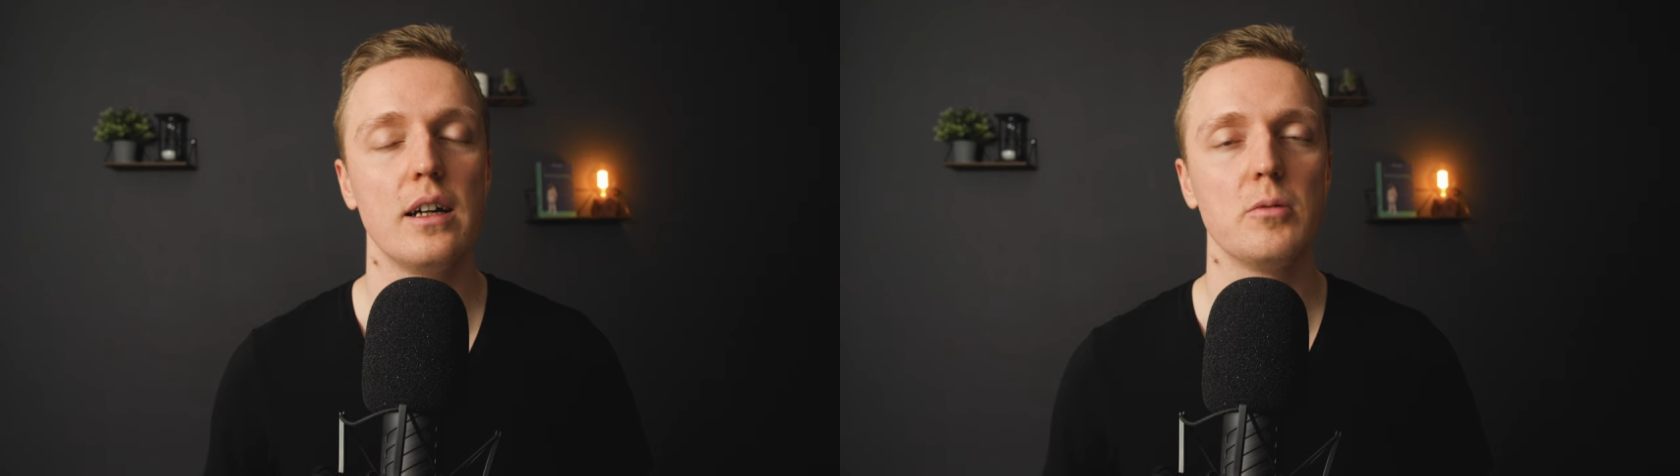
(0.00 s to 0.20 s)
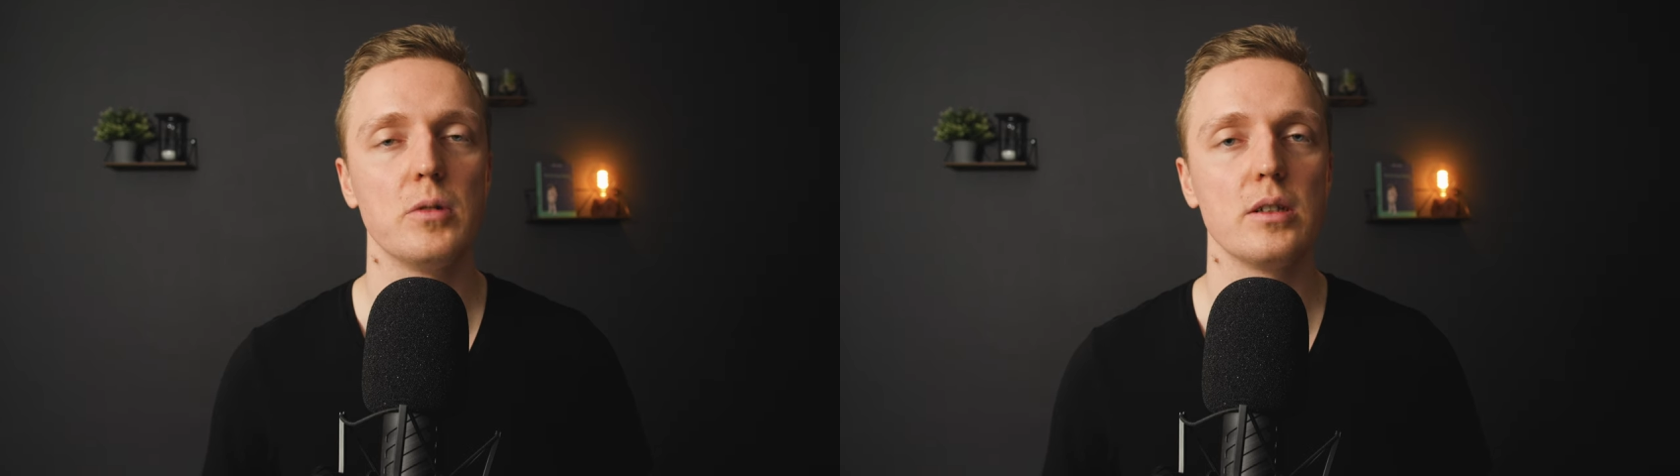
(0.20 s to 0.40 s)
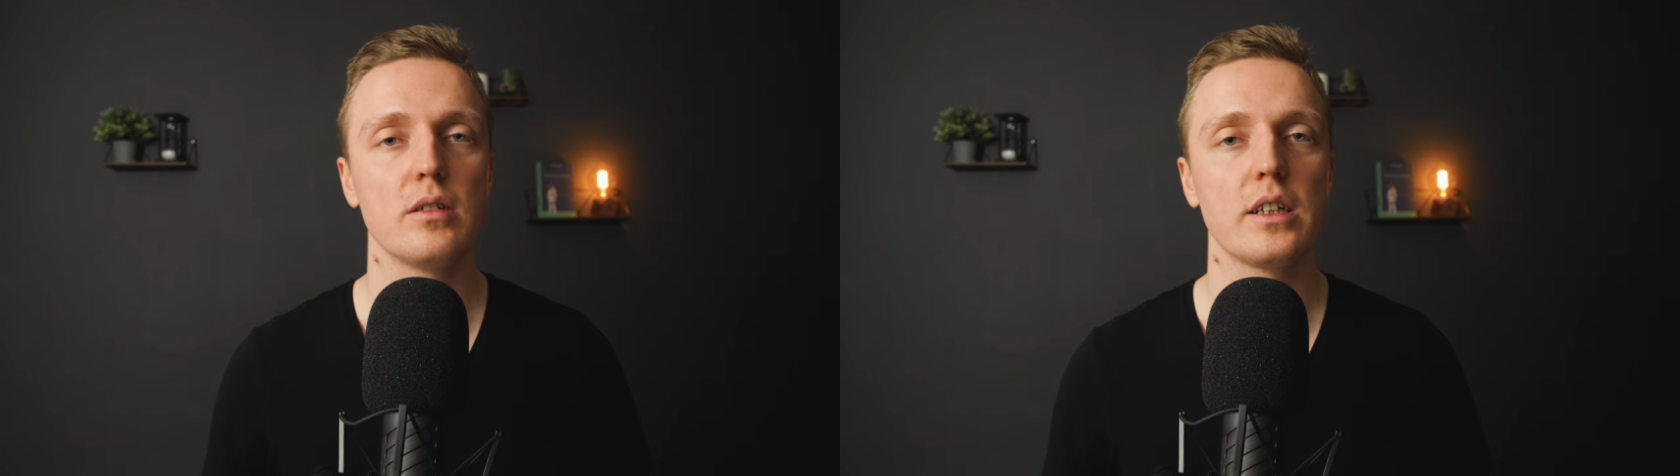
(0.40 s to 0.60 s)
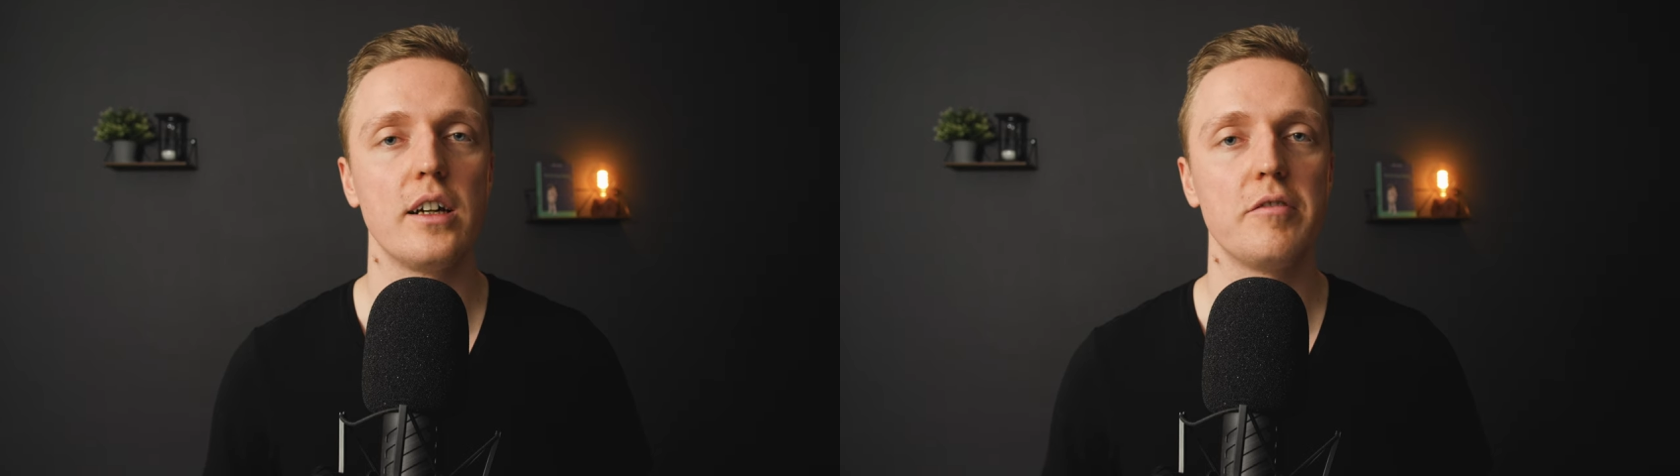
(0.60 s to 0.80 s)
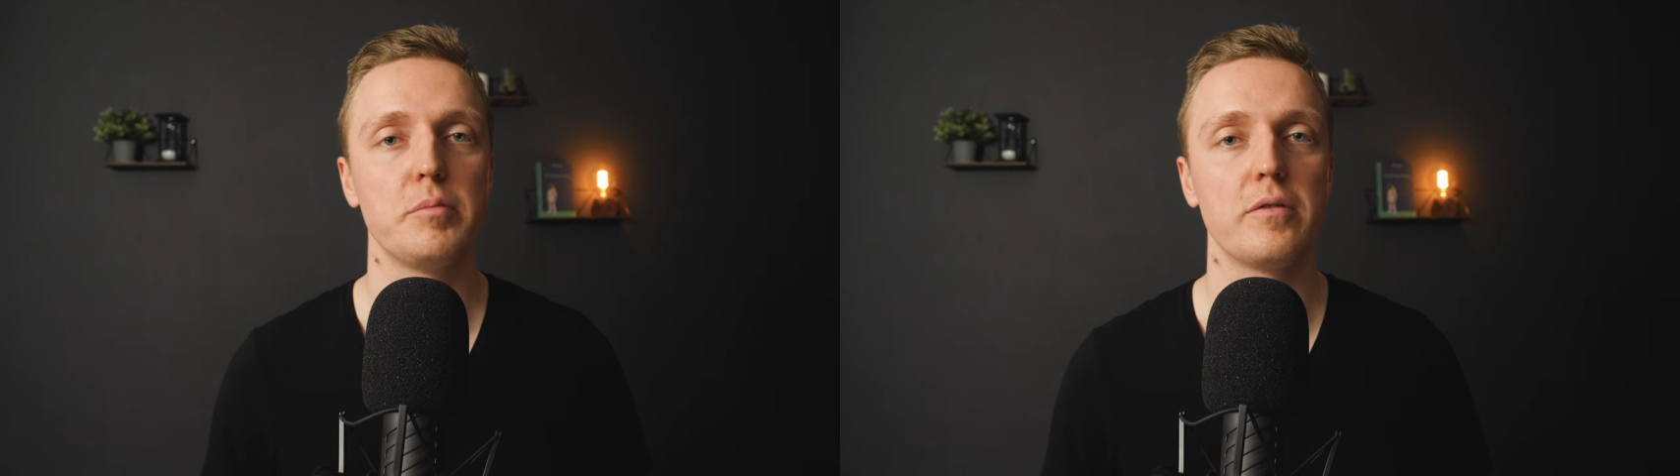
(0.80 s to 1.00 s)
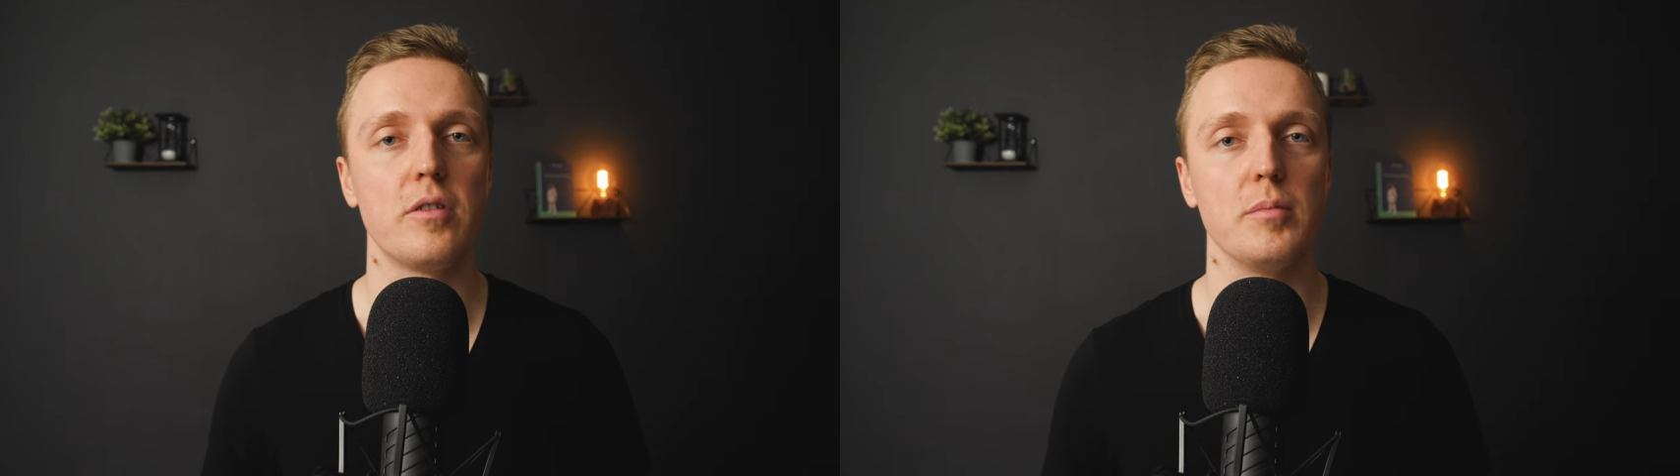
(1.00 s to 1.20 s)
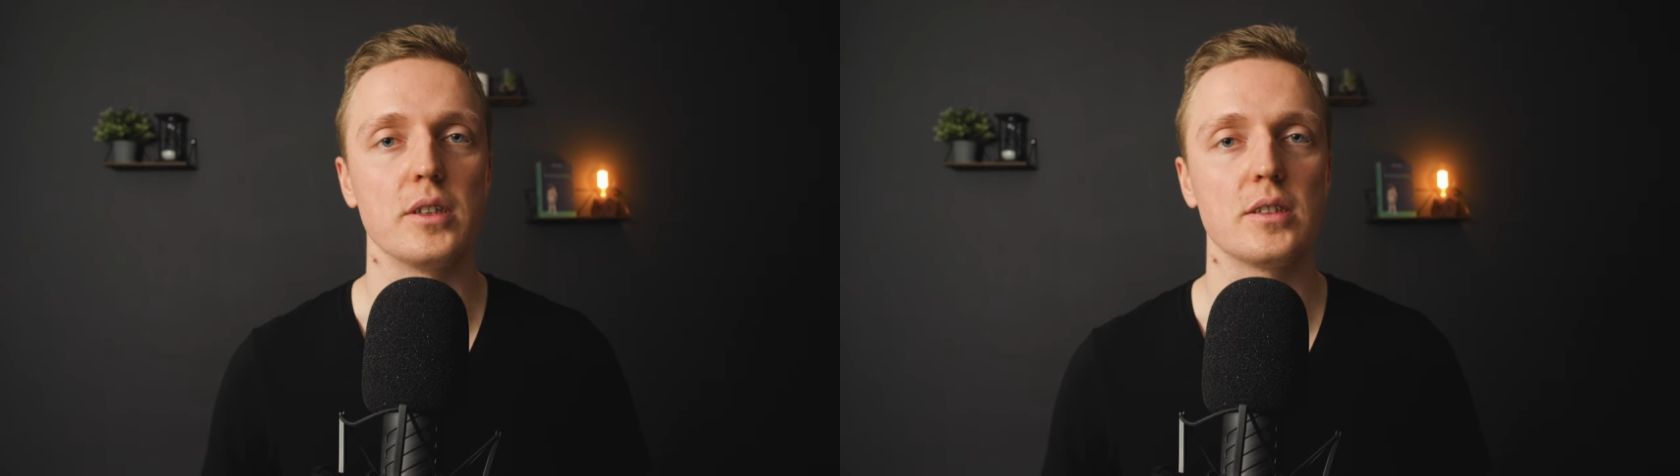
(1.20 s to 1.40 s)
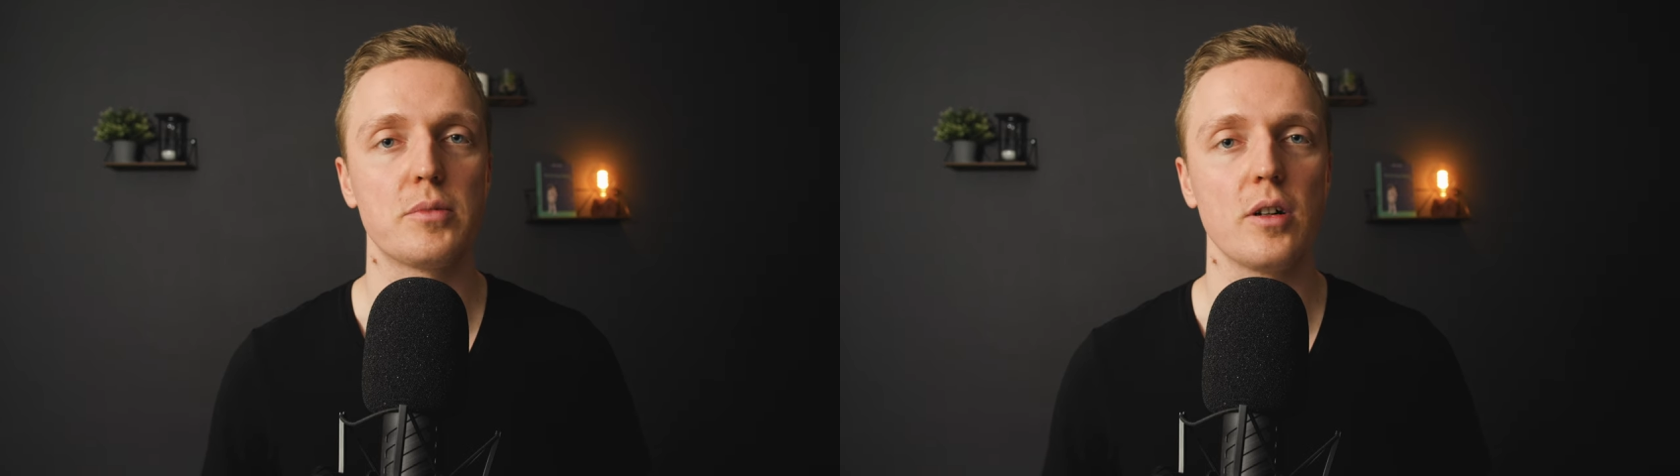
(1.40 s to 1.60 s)
when you have
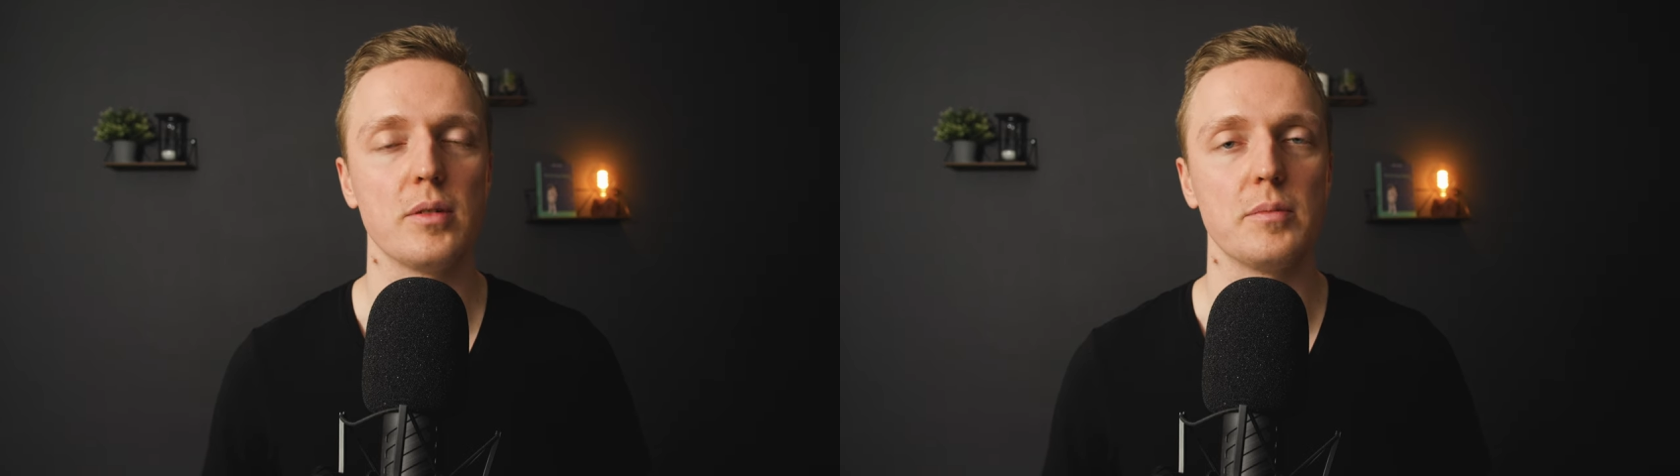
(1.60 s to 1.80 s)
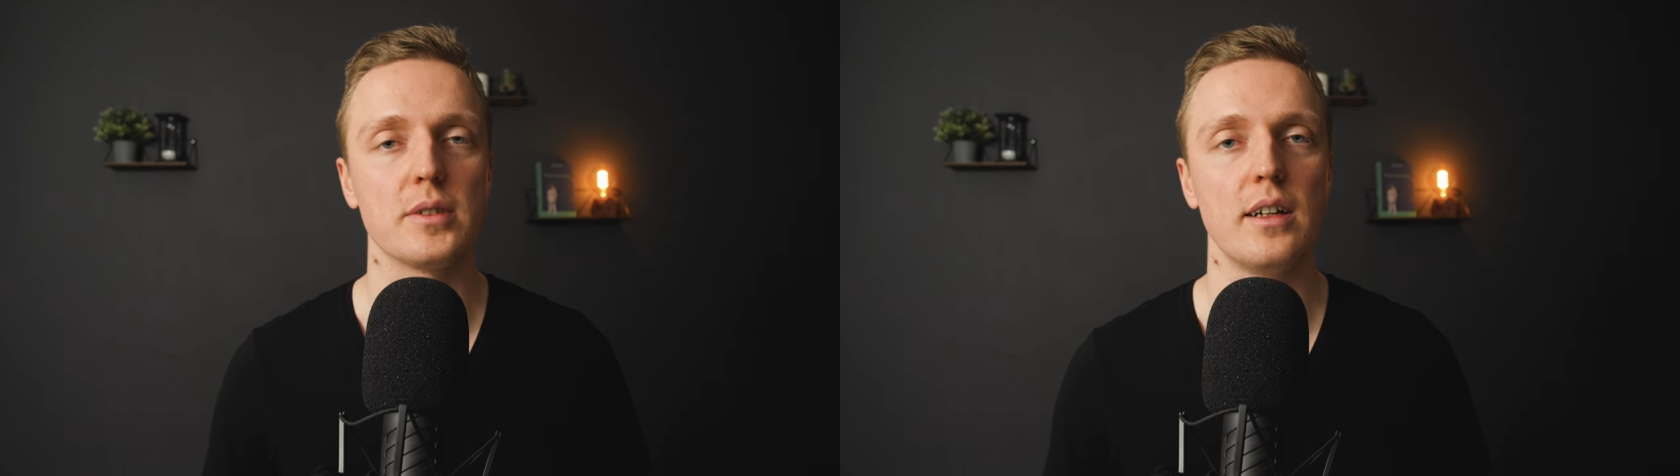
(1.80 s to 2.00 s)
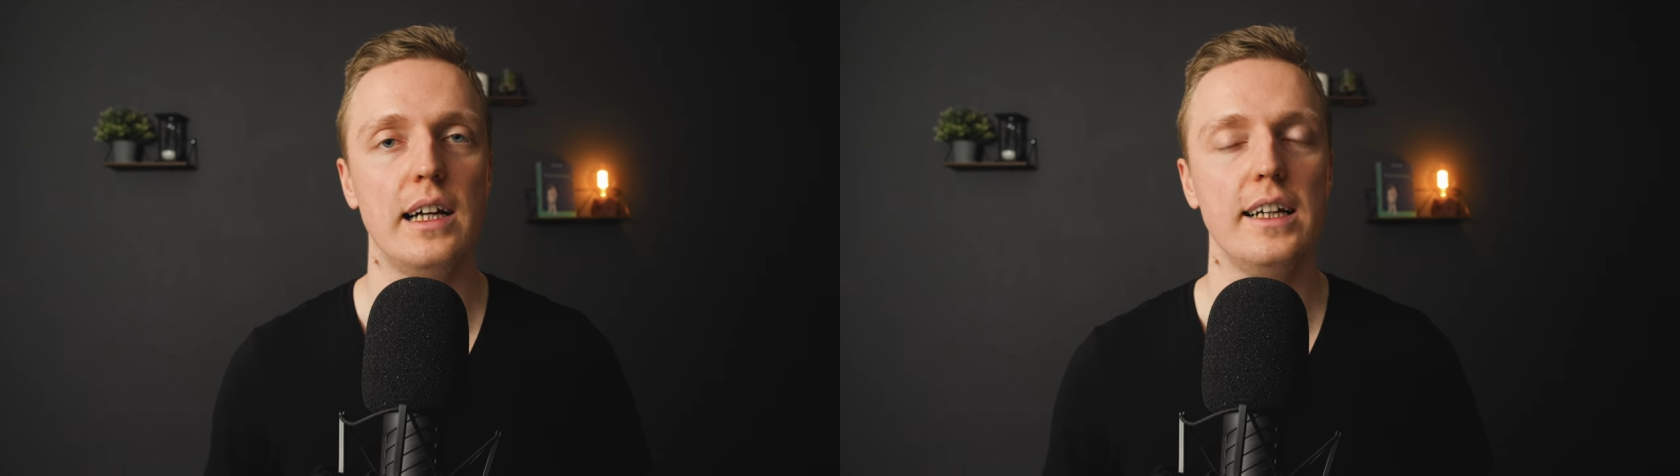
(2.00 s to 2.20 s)
performance problems